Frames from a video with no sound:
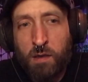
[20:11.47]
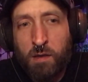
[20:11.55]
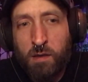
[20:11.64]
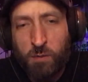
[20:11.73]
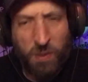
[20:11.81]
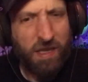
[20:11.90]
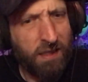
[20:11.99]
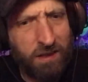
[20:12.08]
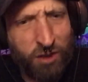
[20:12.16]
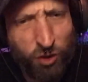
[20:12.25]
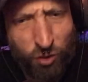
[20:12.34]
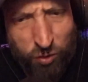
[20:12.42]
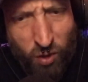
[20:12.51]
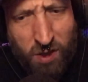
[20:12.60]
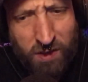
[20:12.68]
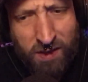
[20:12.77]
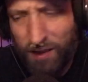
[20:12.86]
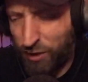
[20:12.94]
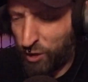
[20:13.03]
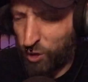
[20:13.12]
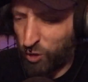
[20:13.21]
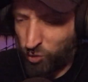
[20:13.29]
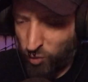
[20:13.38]
Speaking of struggling, this
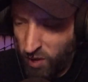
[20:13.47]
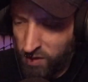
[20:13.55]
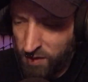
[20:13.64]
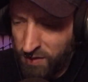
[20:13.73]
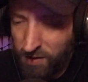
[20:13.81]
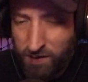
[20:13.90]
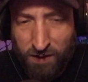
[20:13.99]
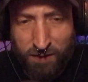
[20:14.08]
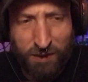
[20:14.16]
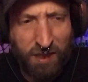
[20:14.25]
struggling the